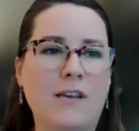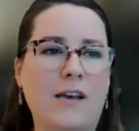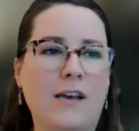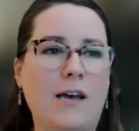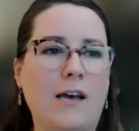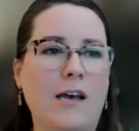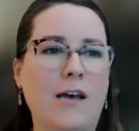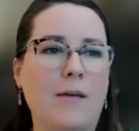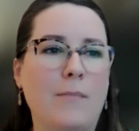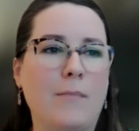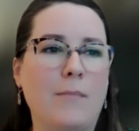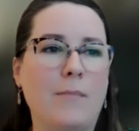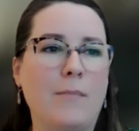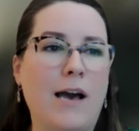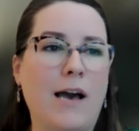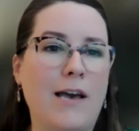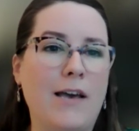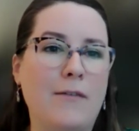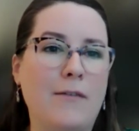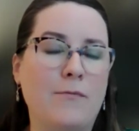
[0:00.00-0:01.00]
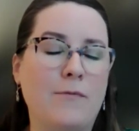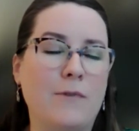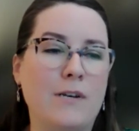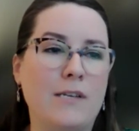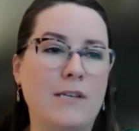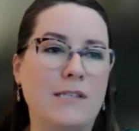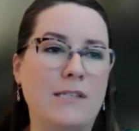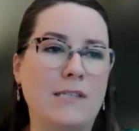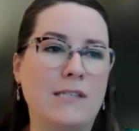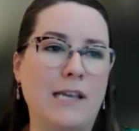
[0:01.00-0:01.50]
I
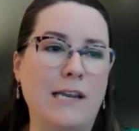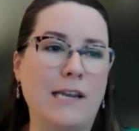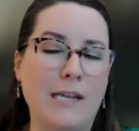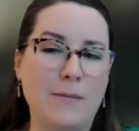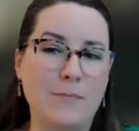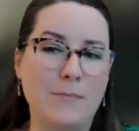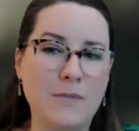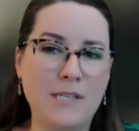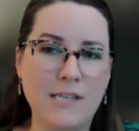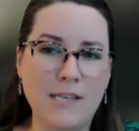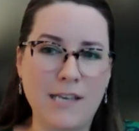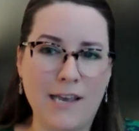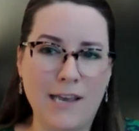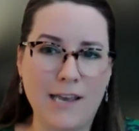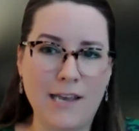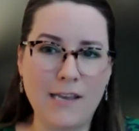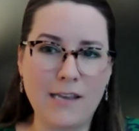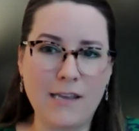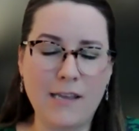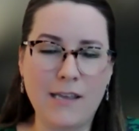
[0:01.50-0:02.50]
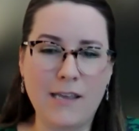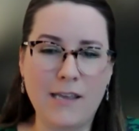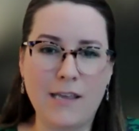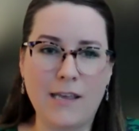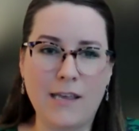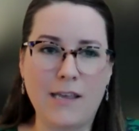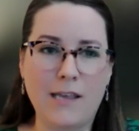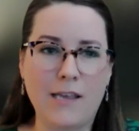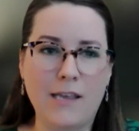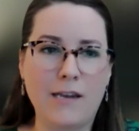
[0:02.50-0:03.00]
was an MCA
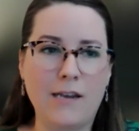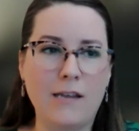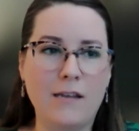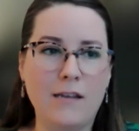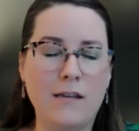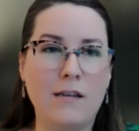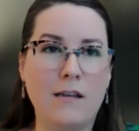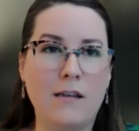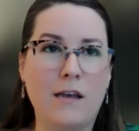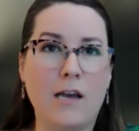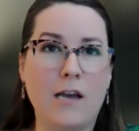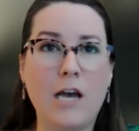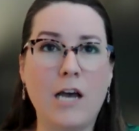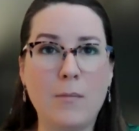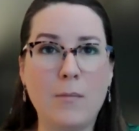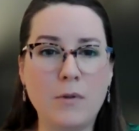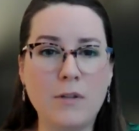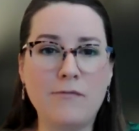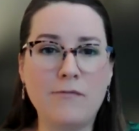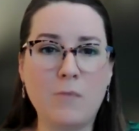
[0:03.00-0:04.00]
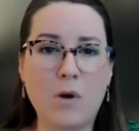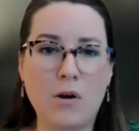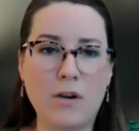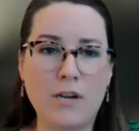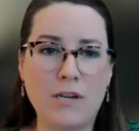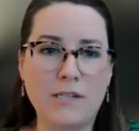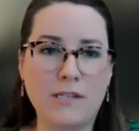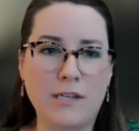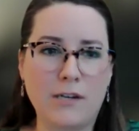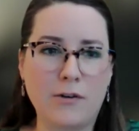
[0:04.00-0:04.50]
in a couple of
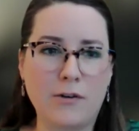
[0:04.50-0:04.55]
market